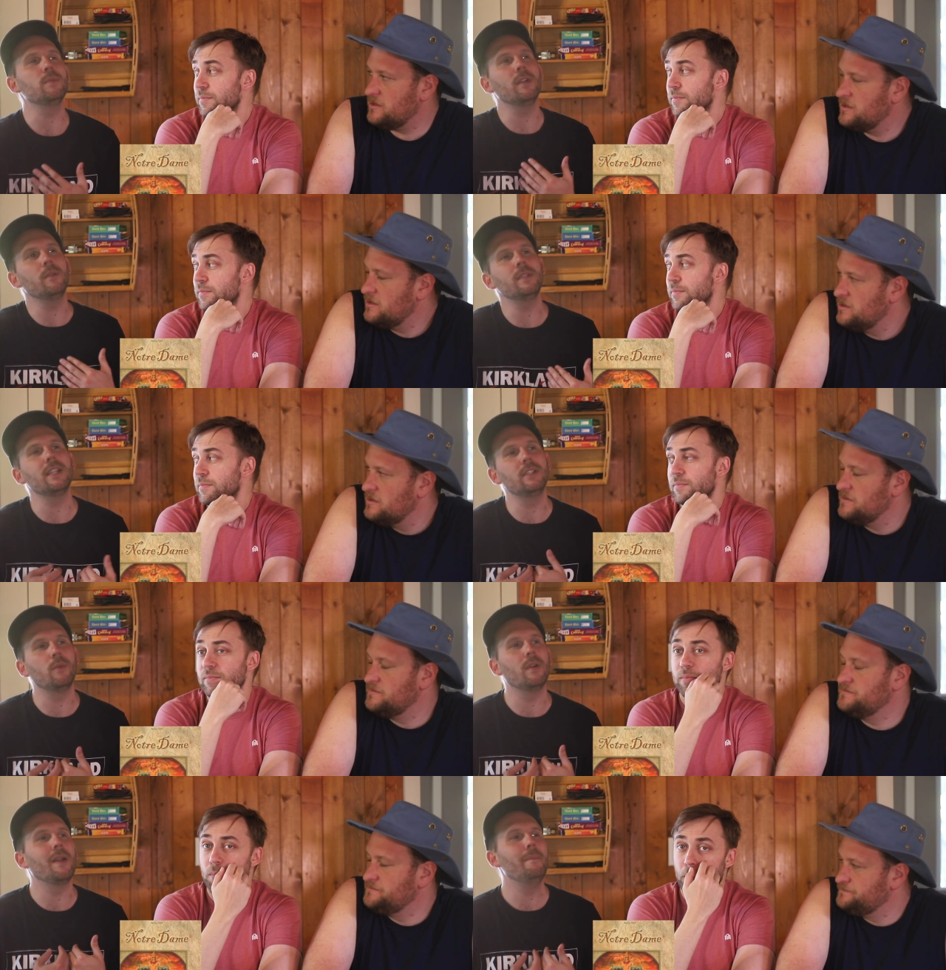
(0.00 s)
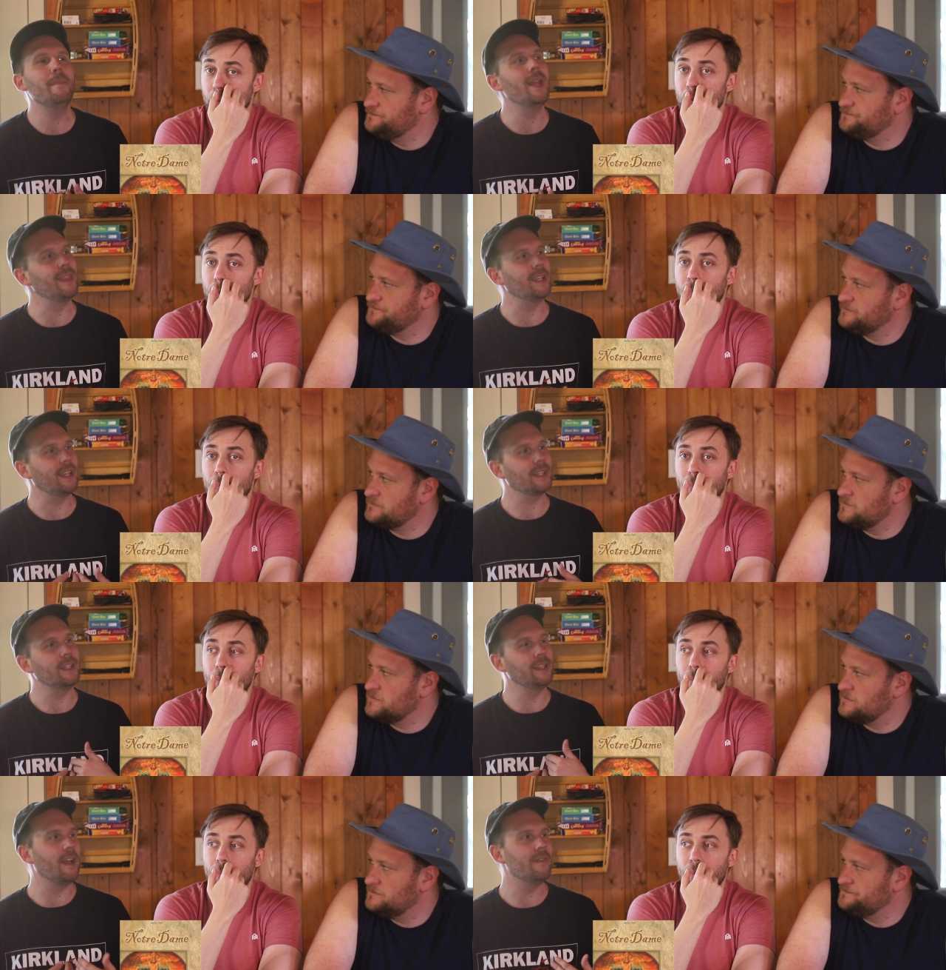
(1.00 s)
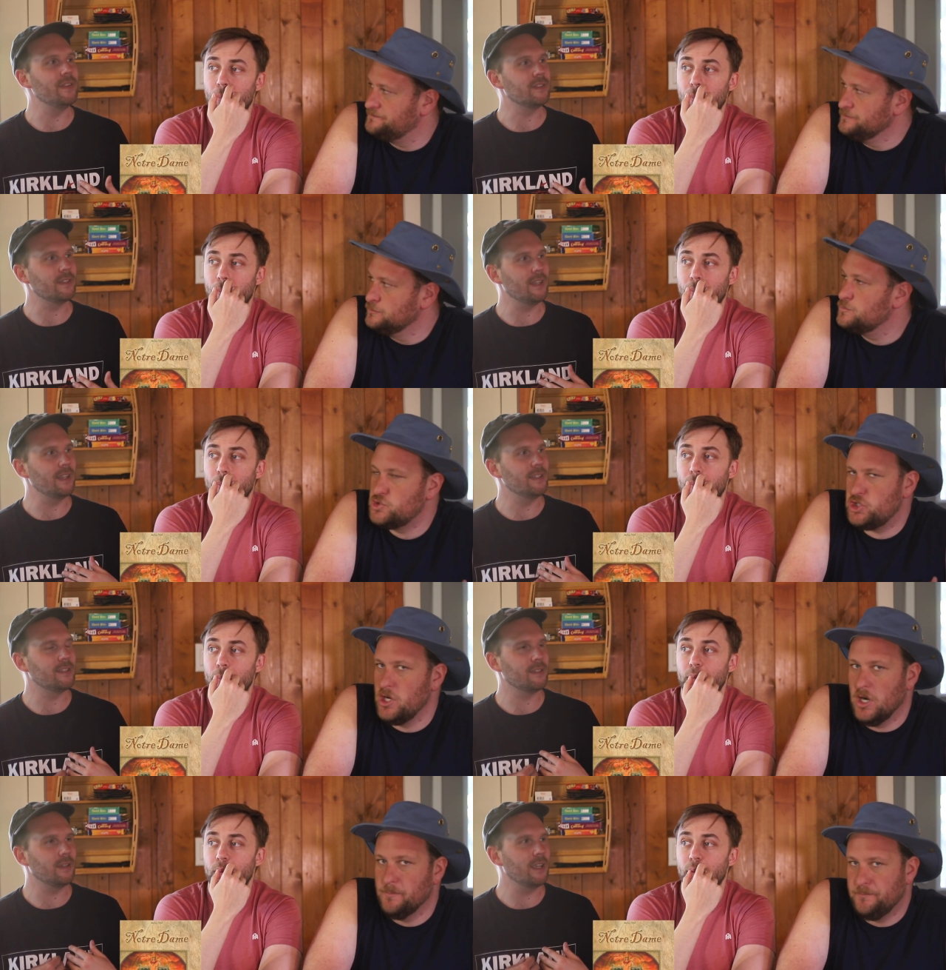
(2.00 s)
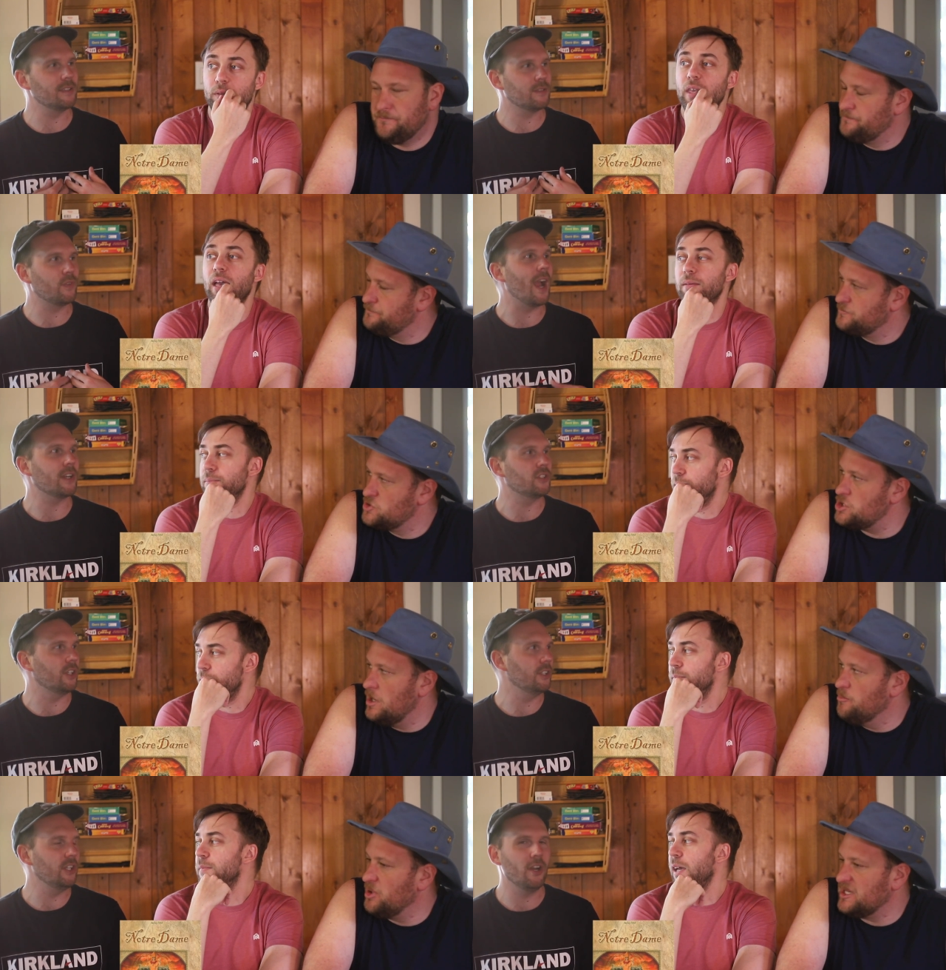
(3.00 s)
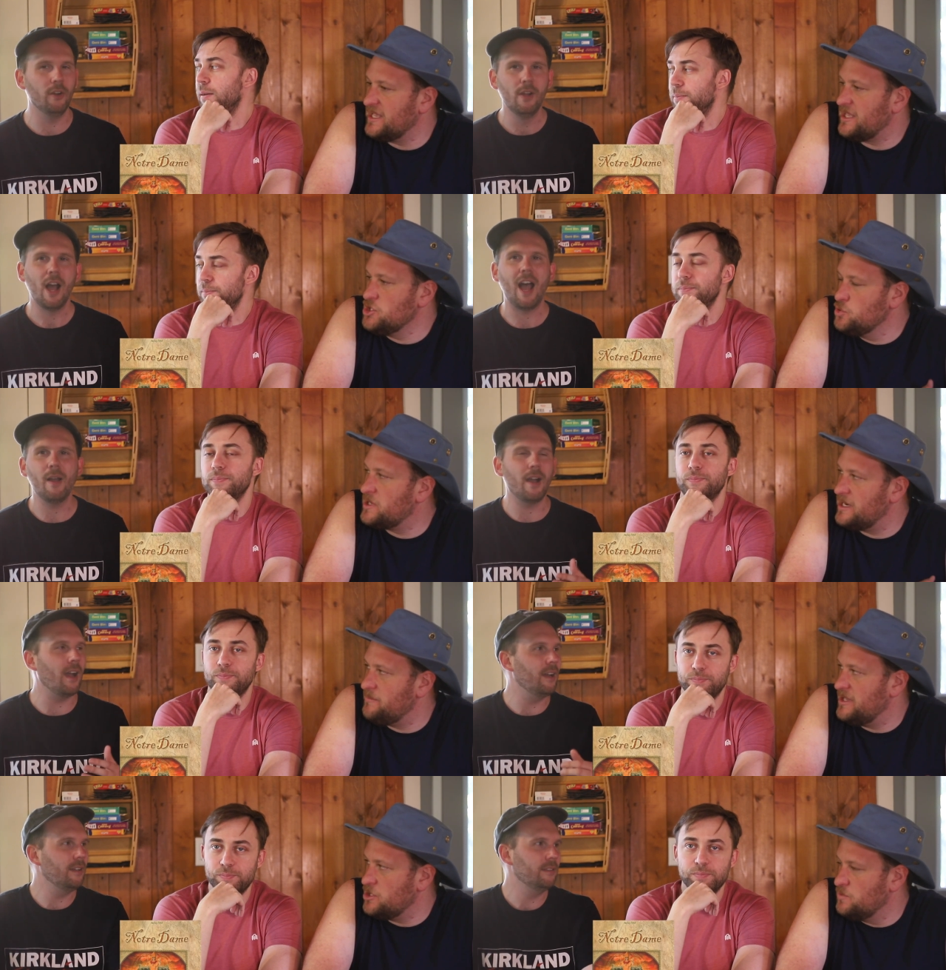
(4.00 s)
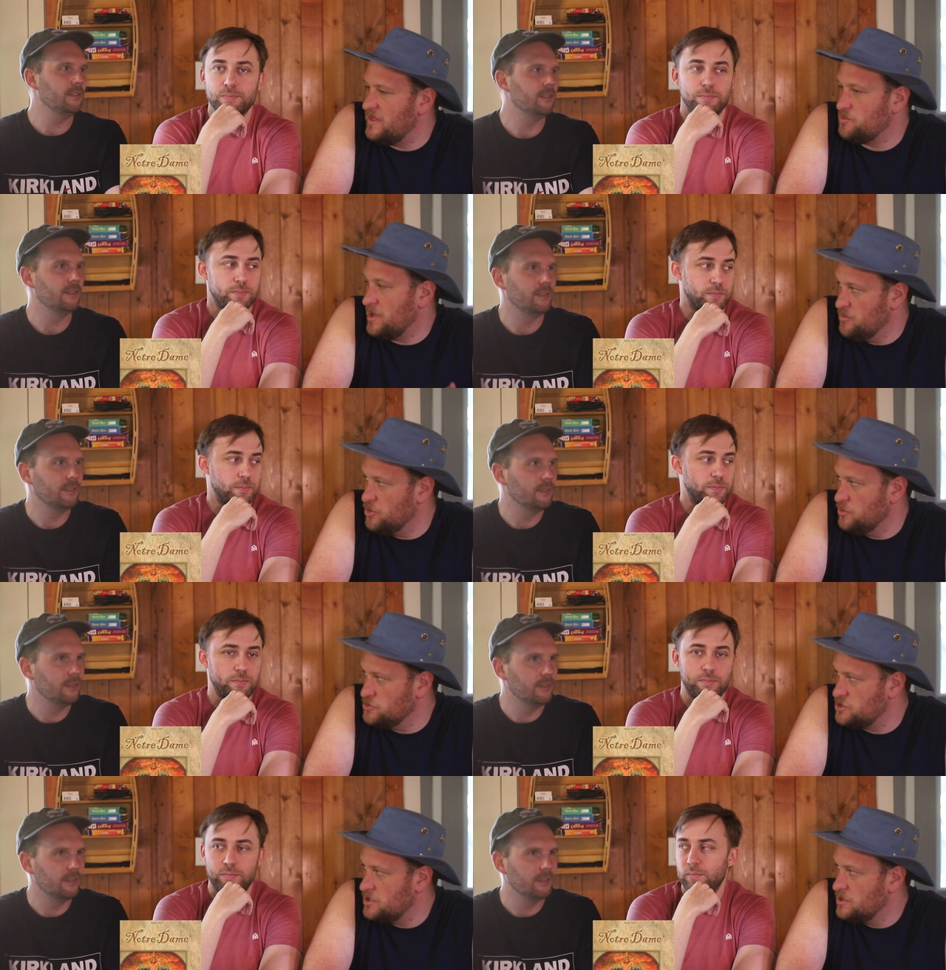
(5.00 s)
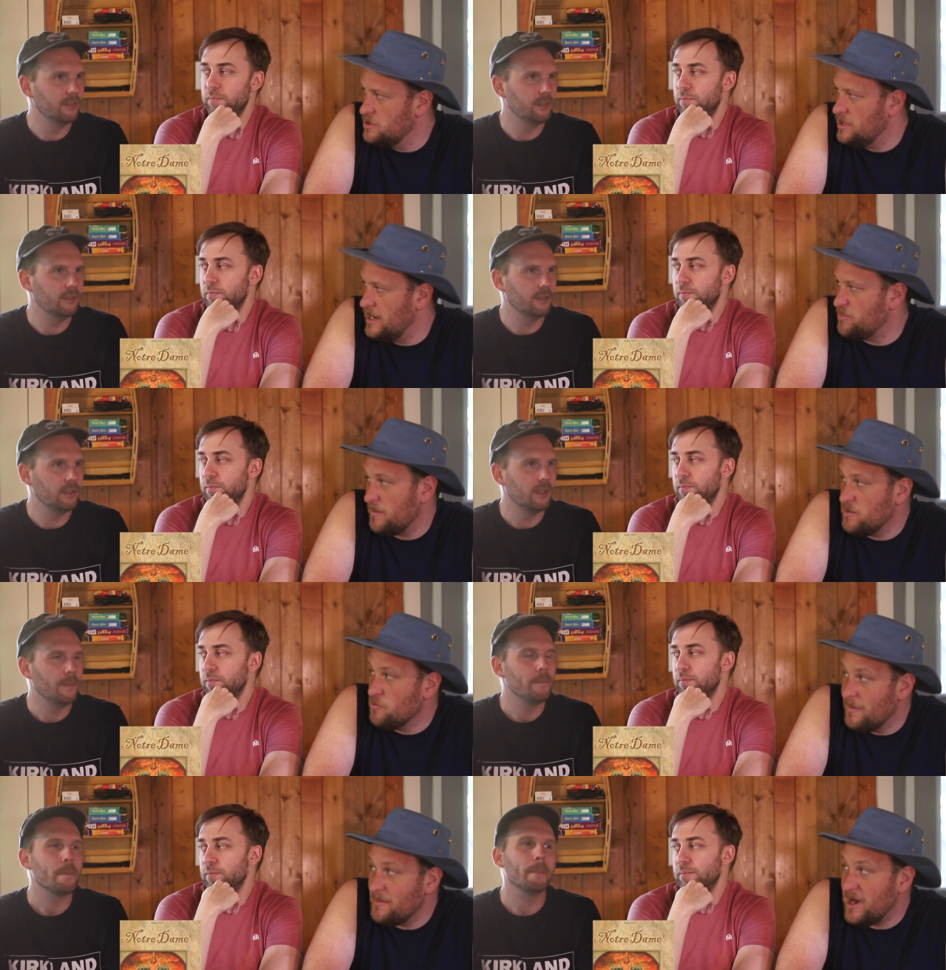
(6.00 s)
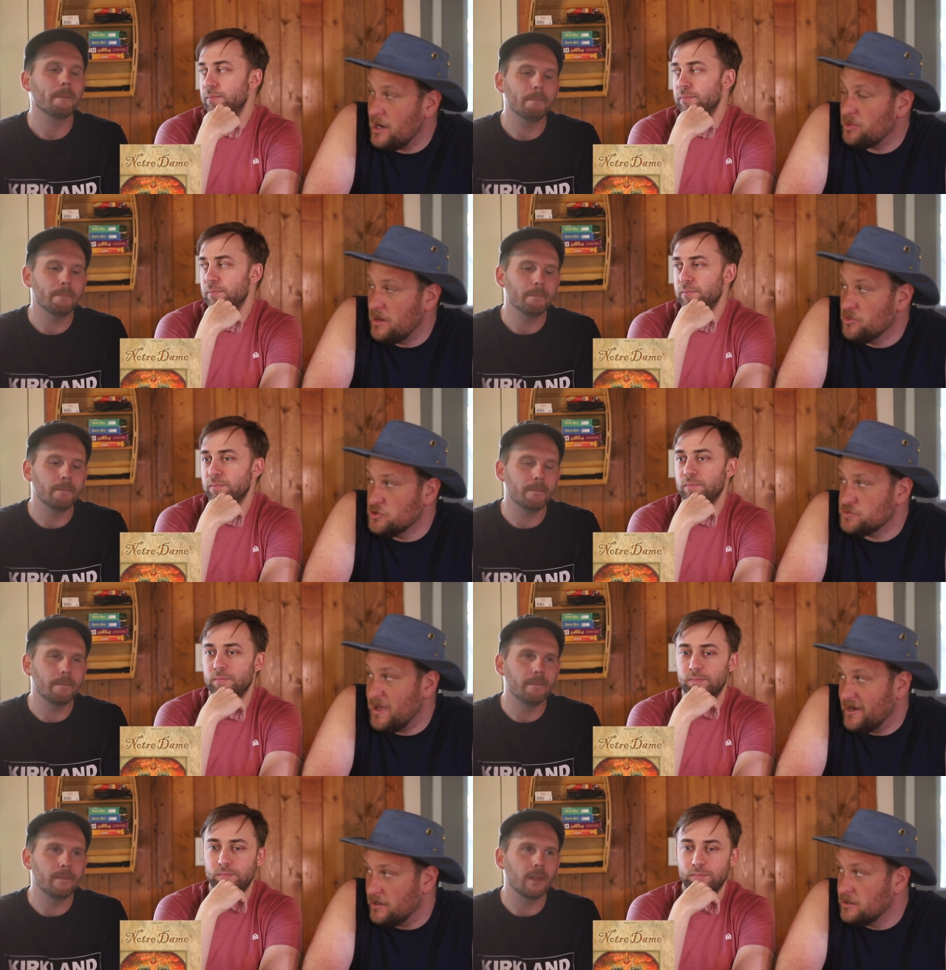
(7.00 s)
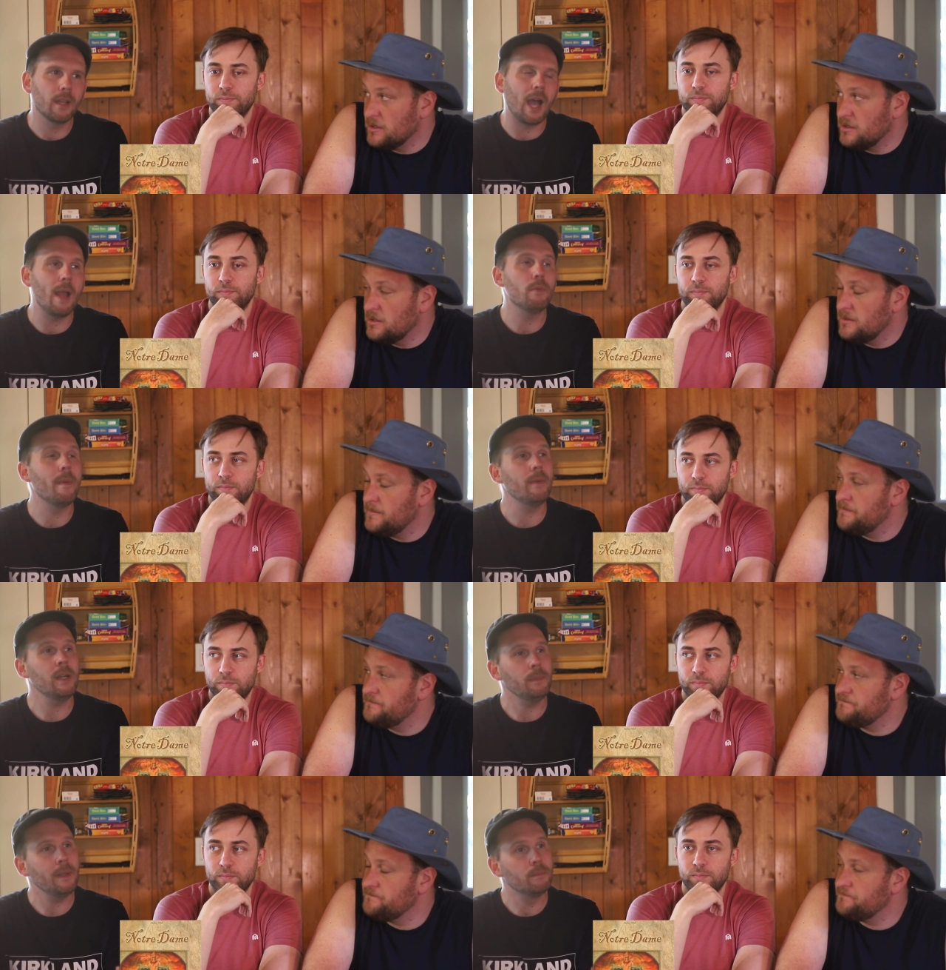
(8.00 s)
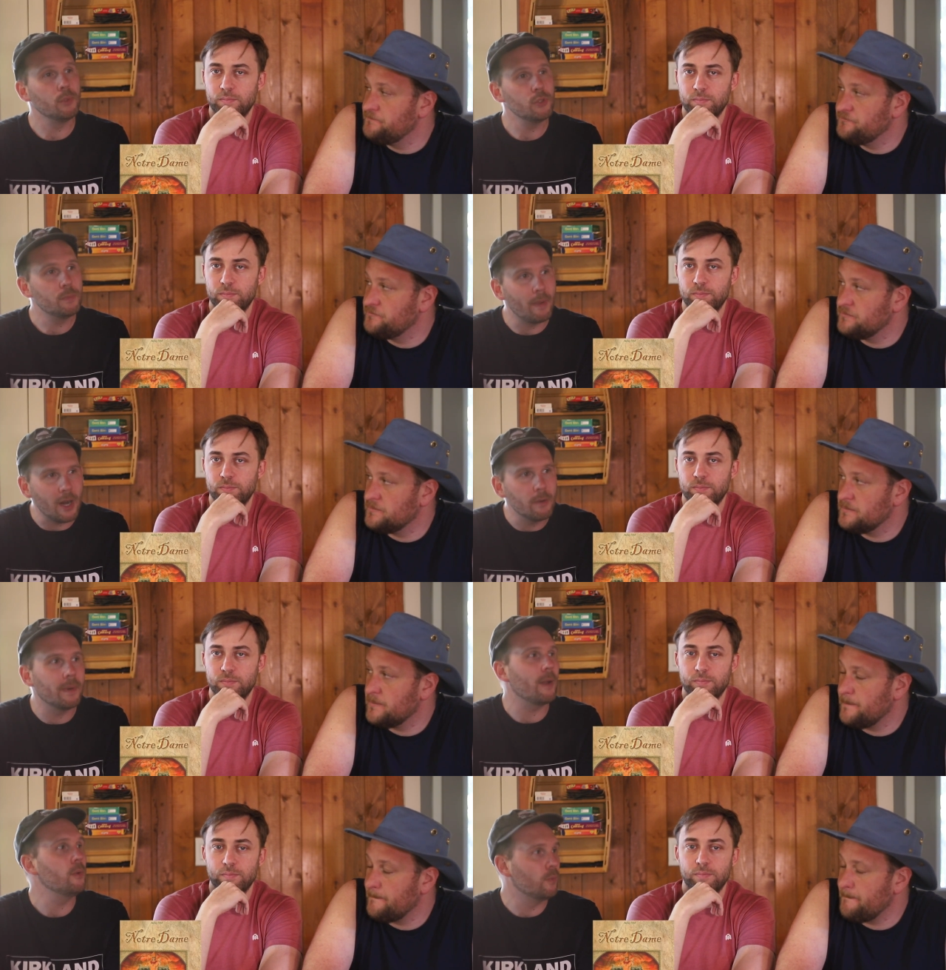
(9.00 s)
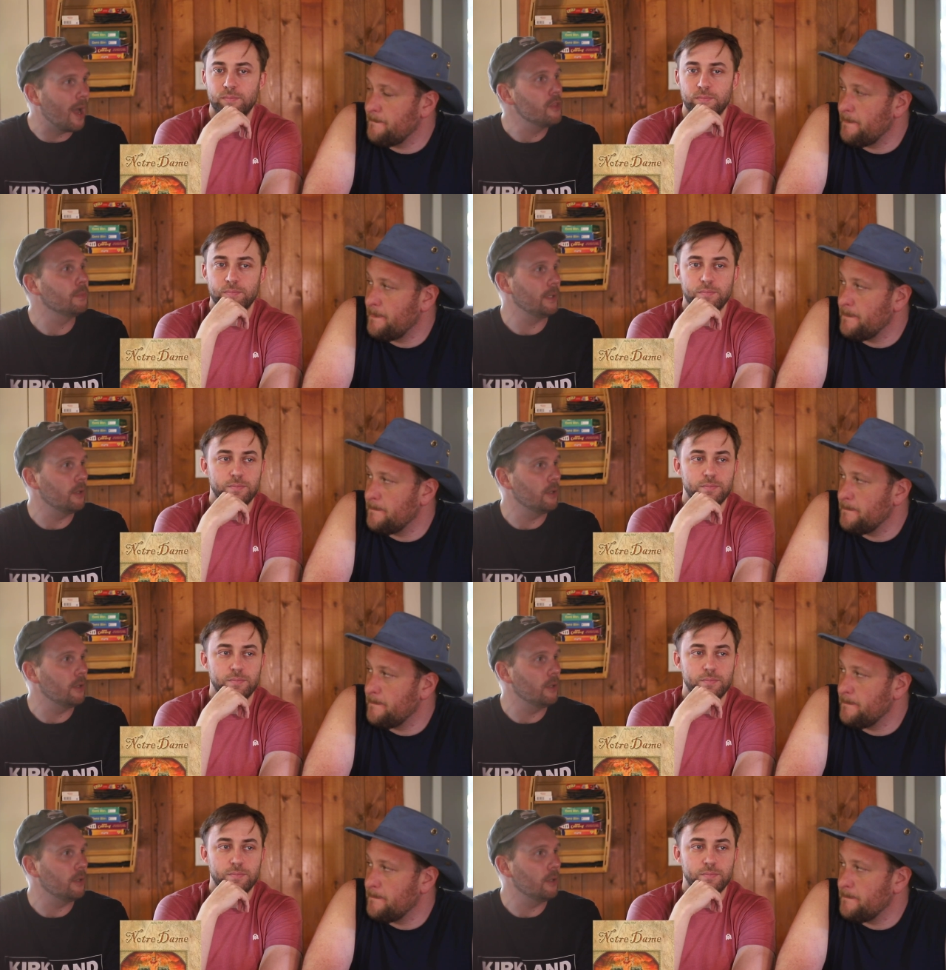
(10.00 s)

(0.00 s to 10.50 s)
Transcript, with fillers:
Speaker 1: one of the ones that I don't want to admit that like the love is, is sure, is yeah, fractured, sure. But know? like you I, can
Speaker 2: admit you'd rather play Bruges and probably remember how to play Bruges
Speaker 1: better. I remember how to play Bruges better, but I would rather play